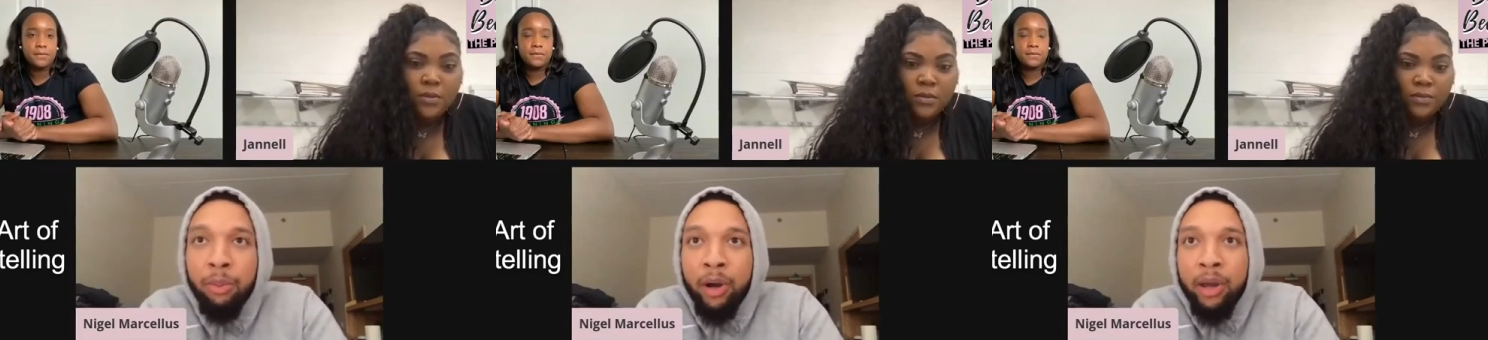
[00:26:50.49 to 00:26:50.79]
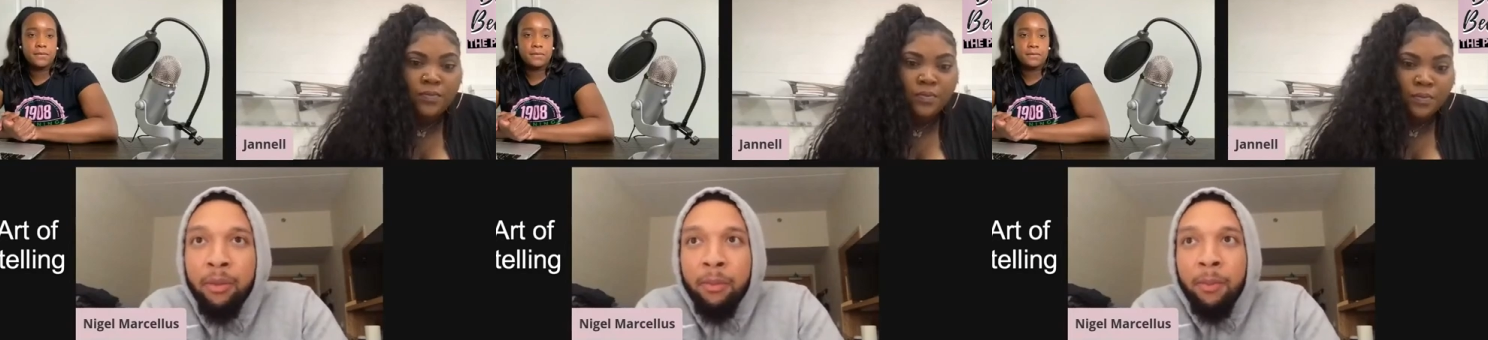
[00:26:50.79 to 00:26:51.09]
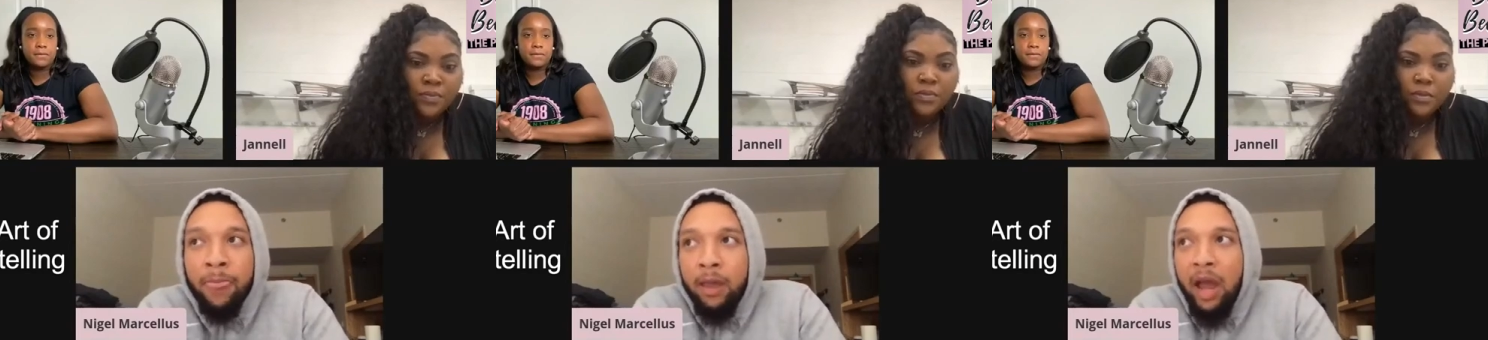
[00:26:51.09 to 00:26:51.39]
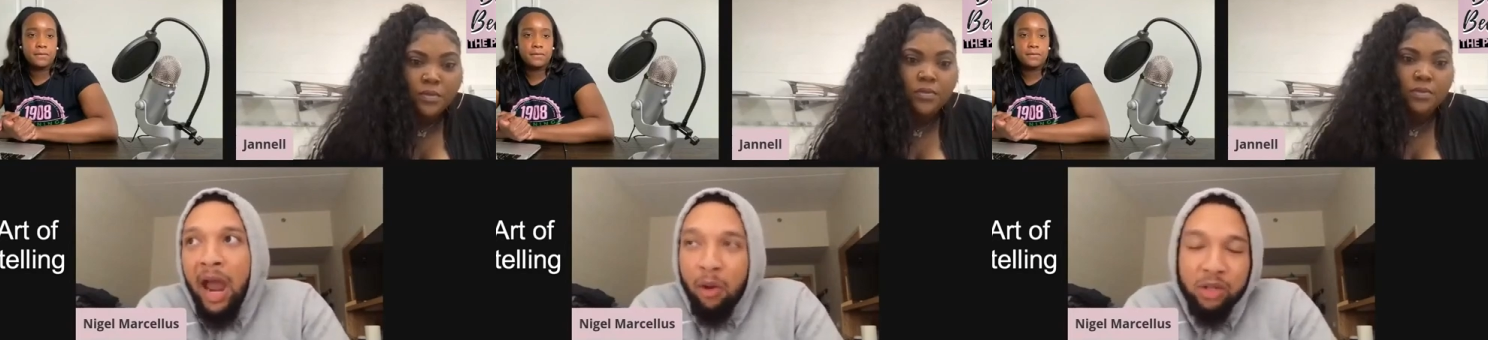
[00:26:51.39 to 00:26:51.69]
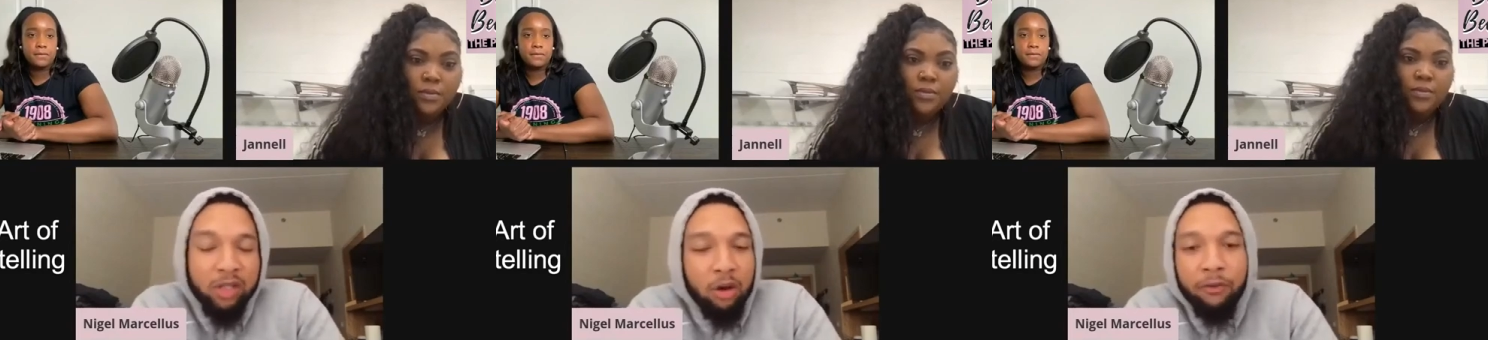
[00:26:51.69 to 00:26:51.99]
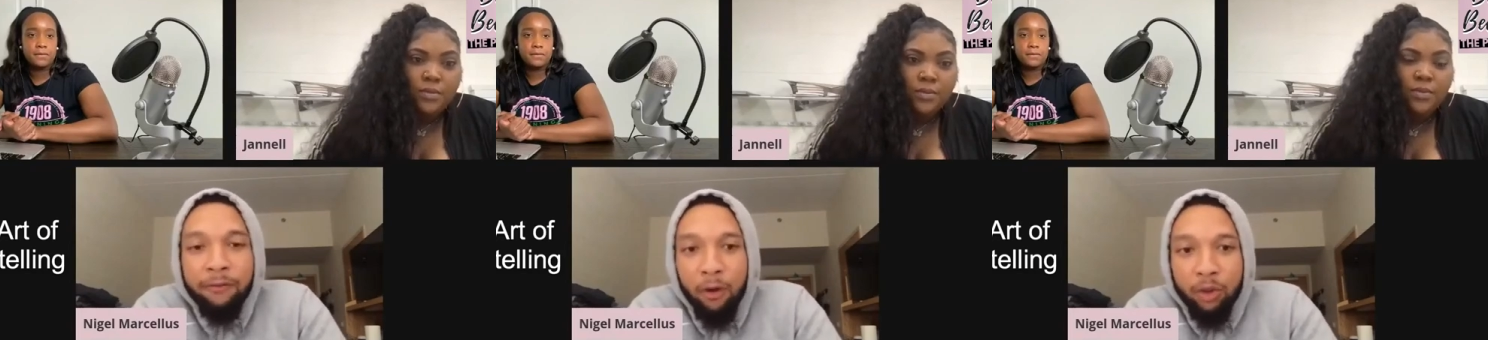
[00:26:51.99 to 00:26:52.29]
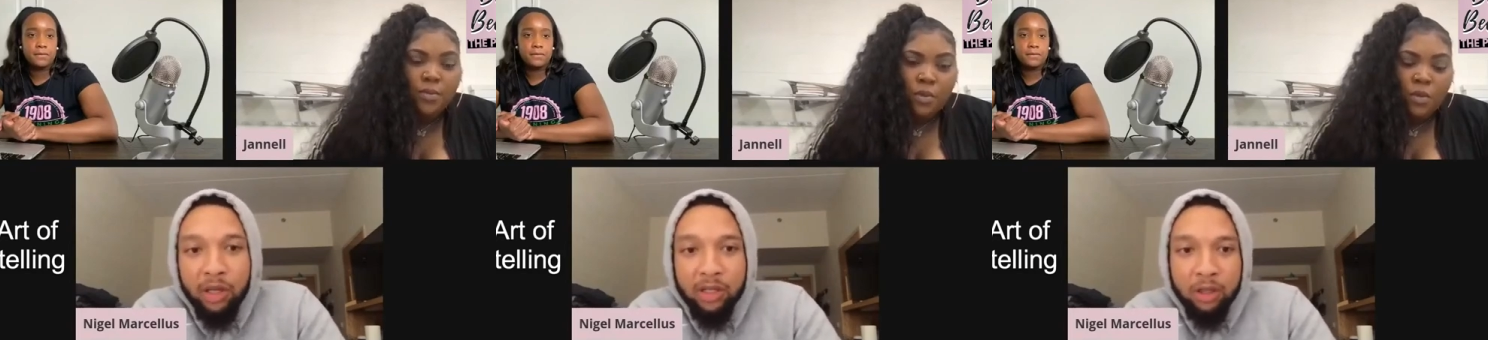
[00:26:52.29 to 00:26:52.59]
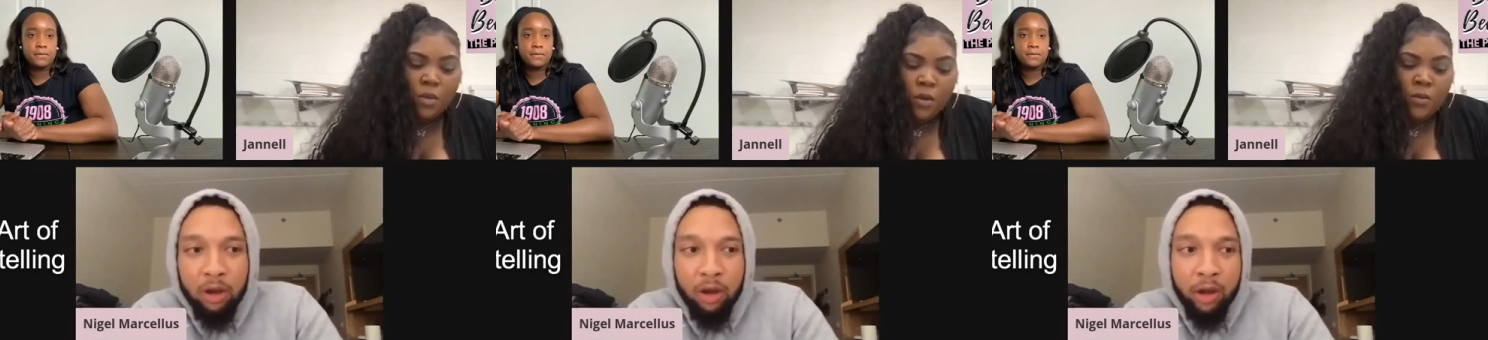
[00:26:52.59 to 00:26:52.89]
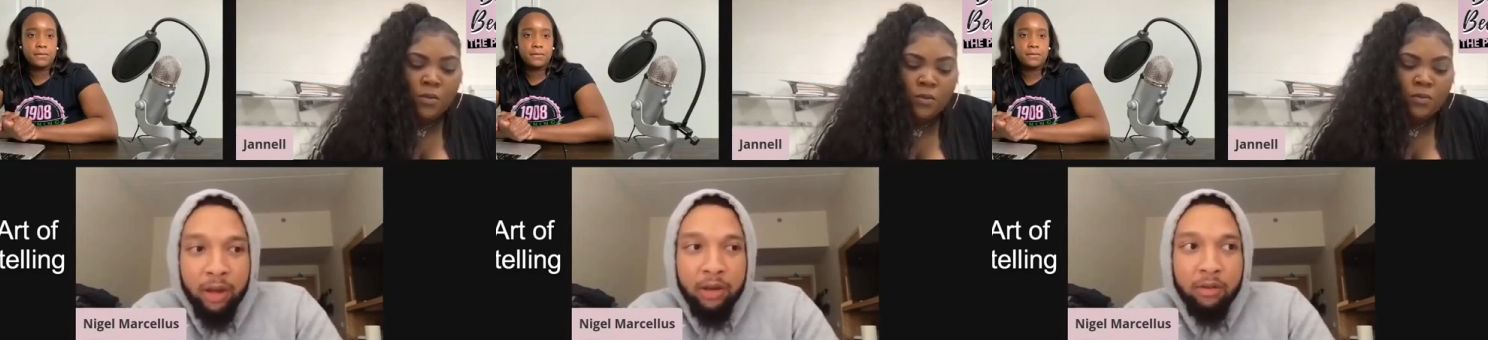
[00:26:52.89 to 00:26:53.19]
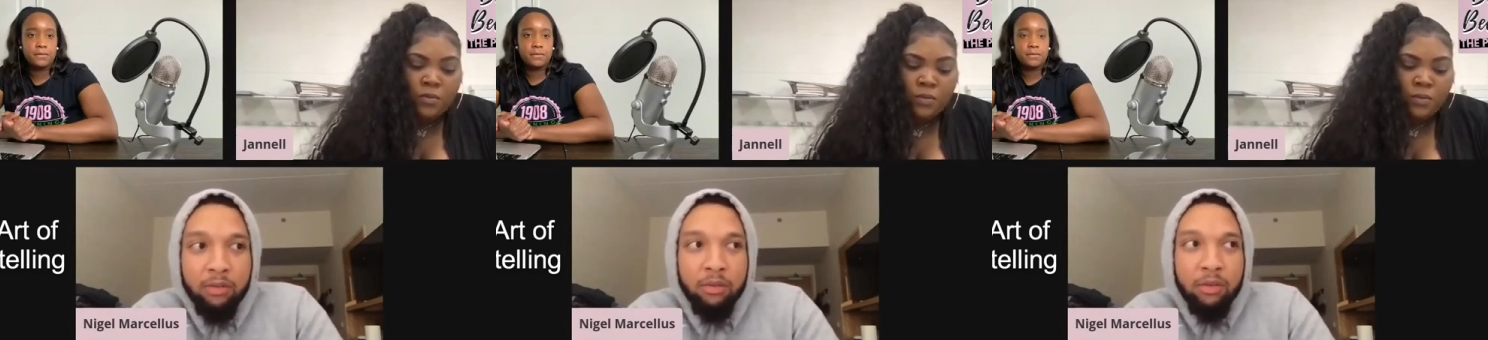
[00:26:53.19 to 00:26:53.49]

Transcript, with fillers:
Speaker 1: but I was so focused on